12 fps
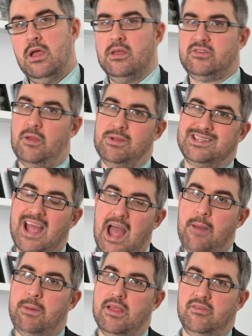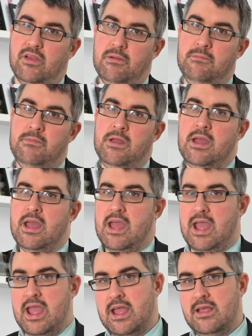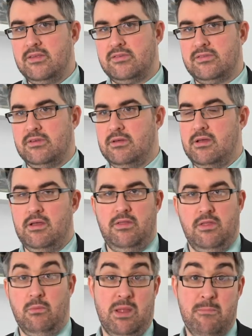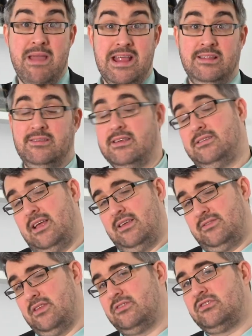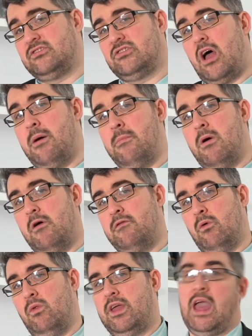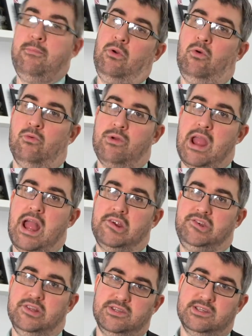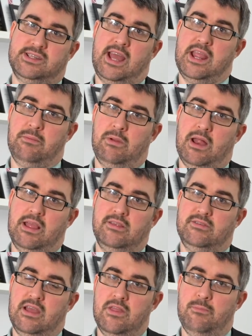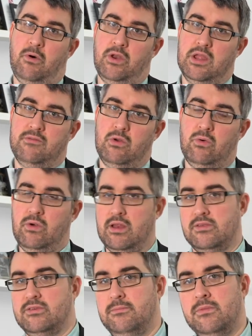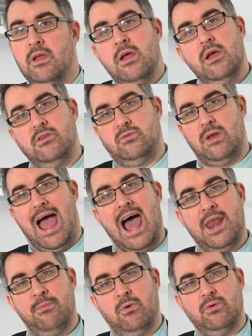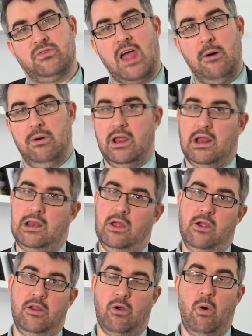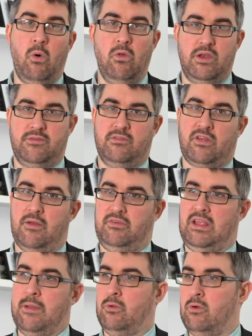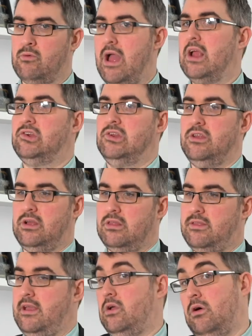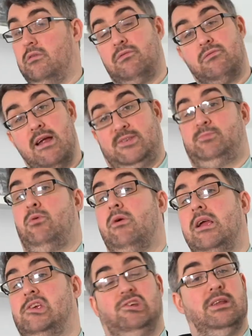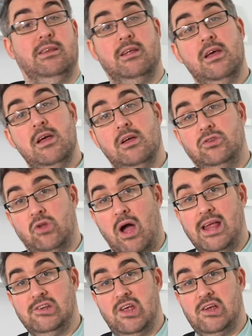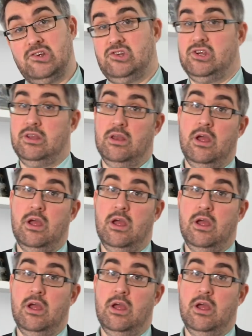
So metabolism is, what it means is the sum of all the chemical reactions that take place in the body of an organism. So in animals, that will include all the different types of chemical reaction you can think of: respiration, digestion,